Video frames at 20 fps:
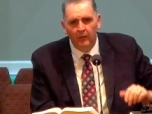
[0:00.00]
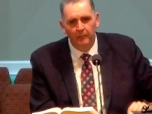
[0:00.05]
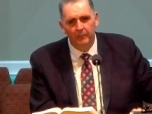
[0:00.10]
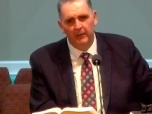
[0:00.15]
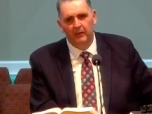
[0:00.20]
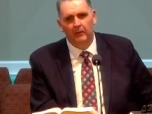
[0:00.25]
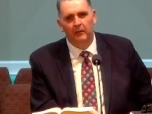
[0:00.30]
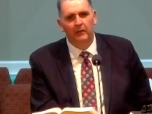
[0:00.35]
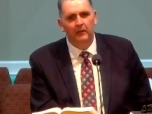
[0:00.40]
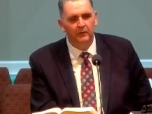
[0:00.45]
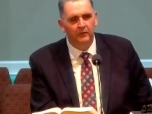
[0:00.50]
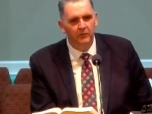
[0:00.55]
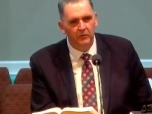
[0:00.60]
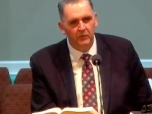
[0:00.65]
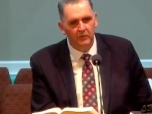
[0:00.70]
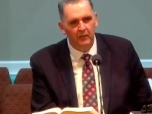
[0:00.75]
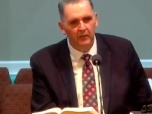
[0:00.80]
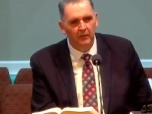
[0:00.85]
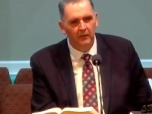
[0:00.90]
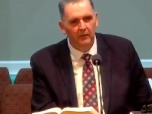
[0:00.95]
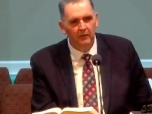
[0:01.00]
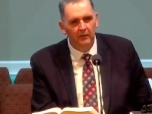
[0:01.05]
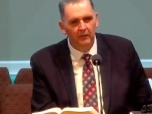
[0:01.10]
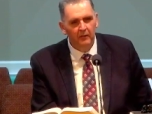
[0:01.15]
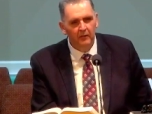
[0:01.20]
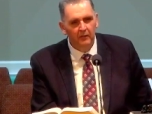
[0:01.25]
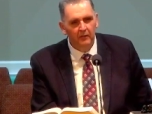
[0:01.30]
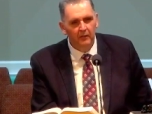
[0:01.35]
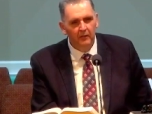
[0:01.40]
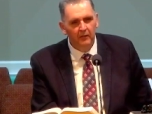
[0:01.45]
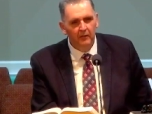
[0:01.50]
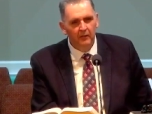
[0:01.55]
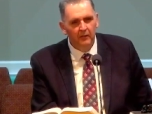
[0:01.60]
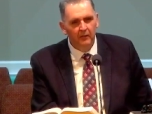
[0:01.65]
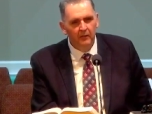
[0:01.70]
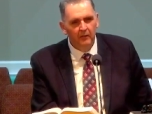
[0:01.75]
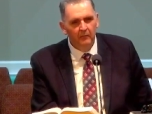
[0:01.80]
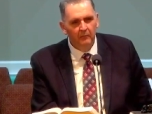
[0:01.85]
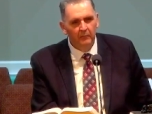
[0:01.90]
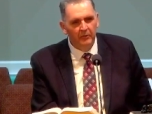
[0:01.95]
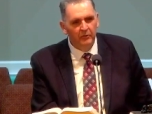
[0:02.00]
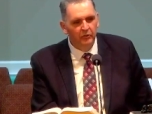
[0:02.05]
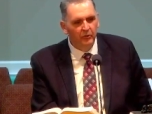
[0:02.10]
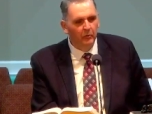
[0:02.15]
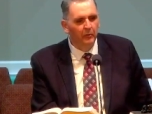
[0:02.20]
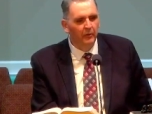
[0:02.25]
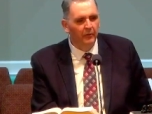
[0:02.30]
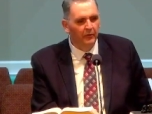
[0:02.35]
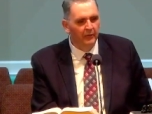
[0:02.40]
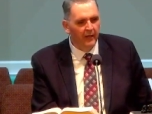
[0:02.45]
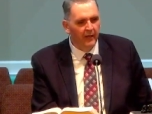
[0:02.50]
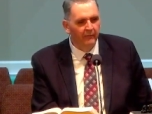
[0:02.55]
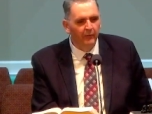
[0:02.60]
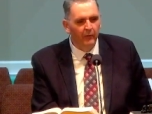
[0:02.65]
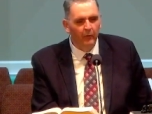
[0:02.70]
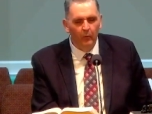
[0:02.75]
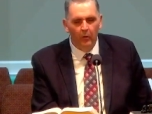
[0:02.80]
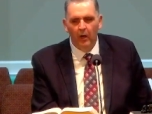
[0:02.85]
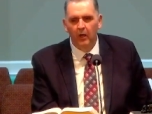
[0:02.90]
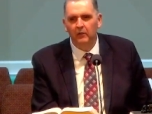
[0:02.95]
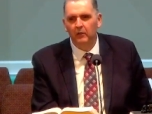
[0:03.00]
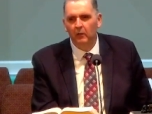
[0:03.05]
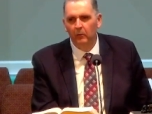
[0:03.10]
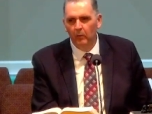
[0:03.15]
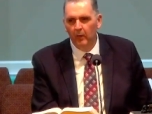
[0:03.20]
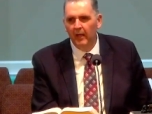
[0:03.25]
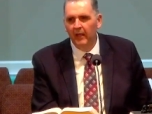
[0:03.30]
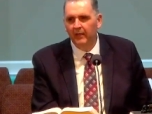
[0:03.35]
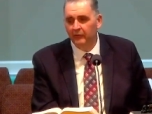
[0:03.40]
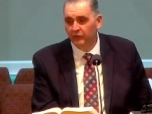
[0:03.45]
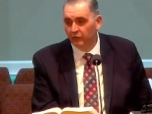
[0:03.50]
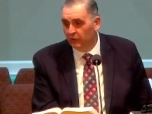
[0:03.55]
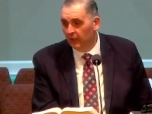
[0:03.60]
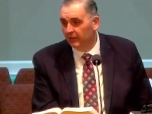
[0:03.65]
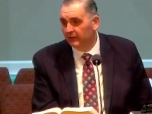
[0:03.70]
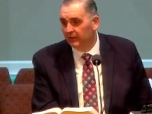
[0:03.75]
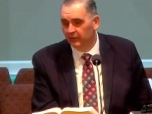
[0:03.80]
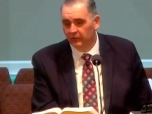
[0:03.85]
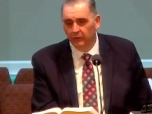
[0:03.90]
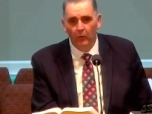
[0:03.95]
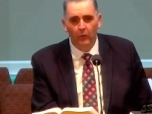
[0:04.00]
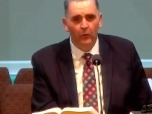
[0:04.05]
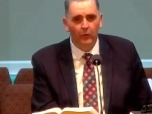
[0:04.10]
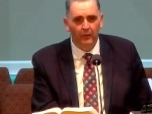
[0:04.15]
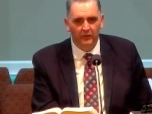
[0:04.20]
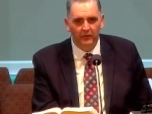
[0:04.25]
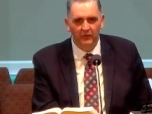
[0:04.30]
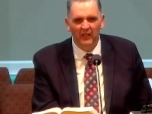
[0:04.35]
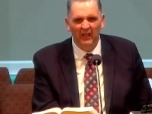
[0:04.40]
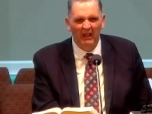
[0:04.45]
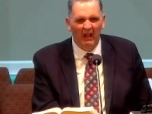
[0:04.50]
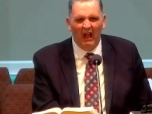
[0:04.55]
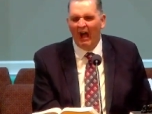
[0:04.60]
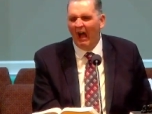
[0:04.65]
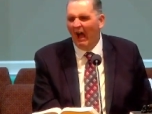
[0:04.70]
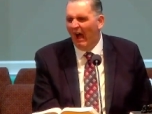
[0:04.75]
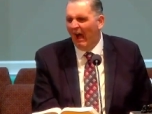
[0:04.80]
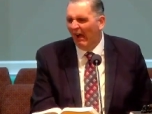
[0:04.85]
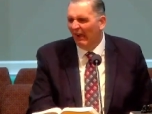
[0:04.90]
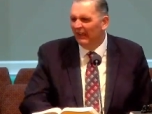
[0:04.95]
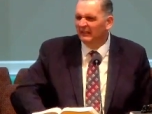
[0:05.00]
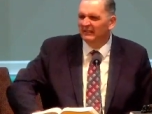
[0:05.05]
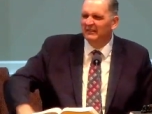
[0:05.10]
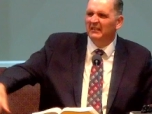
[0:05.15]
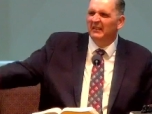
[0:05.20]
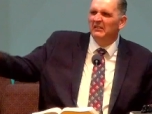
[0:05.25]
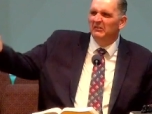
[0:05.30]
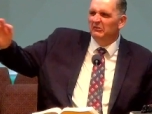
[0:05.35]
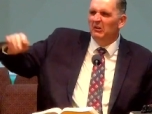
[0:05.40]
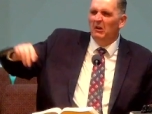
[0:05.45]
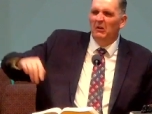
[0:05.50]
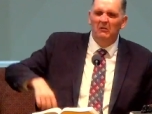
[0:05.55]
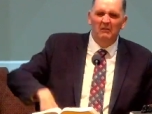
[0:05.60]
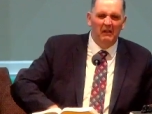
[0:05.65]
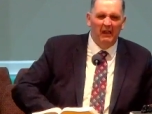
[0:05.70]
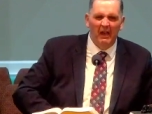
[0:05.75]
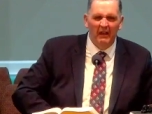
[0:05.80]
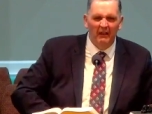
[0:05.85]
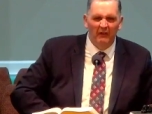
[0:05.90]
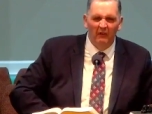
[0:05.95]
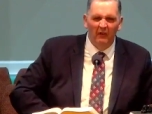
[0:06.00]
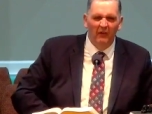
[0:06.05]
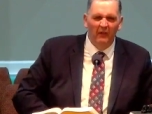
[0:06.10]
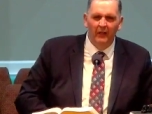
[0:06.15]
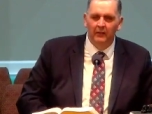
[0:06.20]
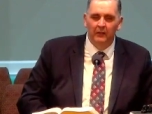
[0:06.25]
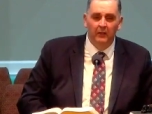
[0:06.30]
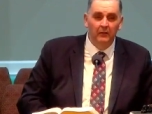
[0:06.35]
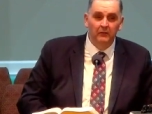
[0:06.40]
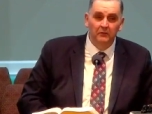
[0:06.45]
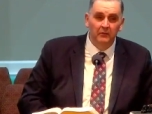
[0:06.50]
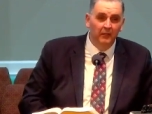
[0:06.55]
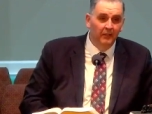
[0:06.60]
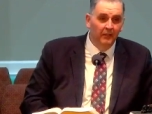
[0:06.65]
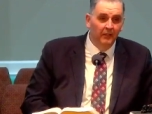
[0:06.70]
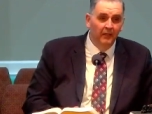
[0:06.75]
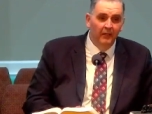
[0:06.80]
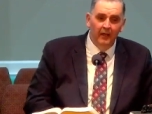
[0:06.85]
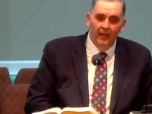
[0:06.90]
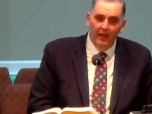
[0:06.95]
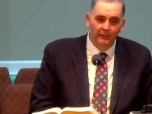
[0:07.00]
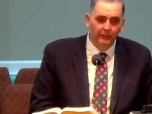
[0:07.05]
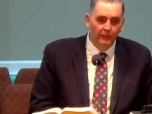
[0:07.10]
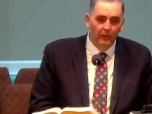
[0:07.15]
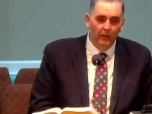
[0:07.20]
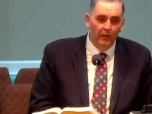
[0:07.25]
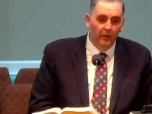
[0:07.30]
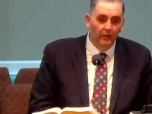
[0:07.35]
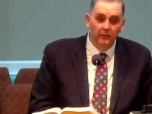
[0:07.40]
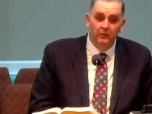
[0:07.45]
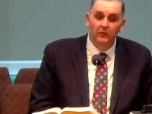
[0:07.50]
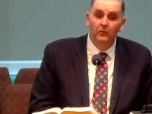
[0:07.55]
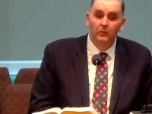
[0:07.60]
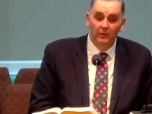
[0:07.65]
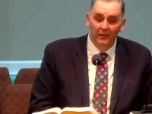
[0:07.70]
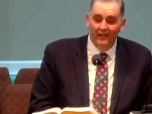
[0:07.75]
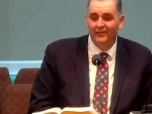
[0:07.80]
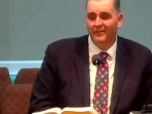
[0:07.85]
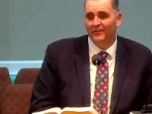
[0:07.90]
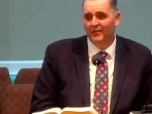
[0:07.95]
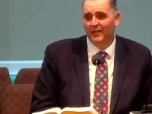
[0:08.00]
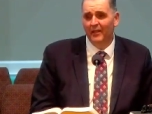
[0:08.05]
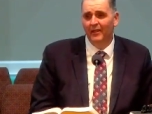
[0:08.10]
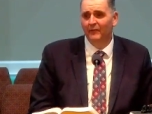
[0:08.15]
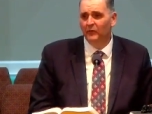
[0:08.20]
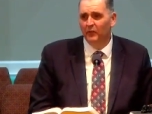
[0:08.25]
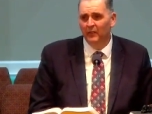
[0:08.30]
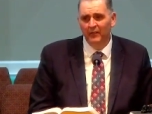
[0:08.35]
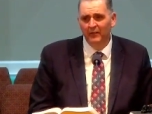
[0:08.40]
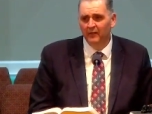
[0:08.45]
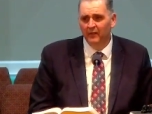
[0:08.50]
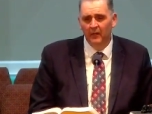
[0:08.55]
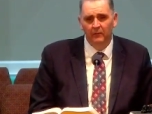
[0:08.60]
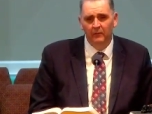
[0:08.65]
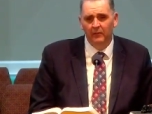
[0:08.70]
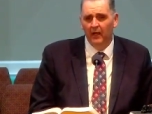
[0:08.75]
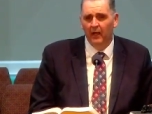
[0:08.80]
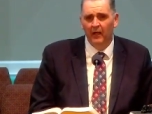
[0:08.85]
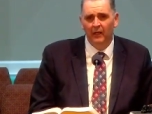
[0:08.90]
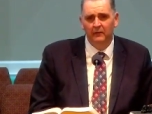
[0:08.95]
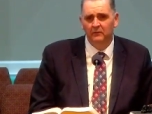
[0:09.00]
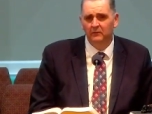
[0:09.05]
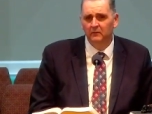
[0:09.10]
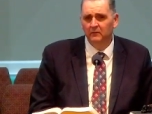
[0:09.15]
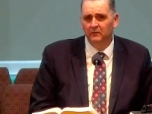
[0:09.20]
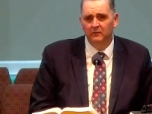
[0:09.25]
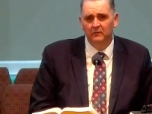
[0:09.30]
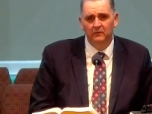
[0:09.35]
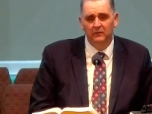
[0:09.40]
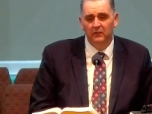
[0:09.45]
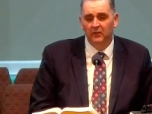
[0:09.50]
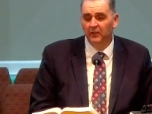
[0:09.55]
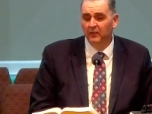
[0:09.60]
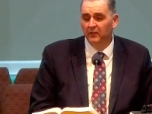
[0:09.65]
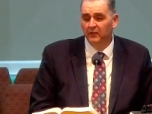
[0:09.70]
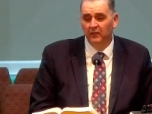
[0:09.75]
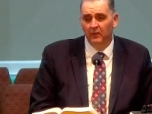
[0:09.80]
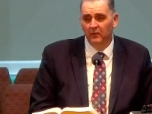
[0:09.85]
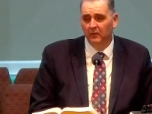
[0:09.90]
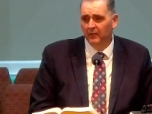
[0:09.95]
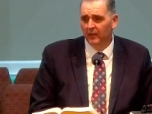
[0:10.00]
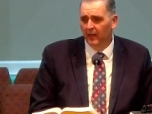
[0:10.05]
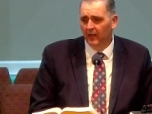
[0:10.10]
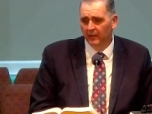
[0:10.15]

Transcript: periods. But you will never walk away and shut the door and say, ah, it's, there's no God and all that. Uh, I'm sorry, you were not saved. You didn't know God. You didn't know God.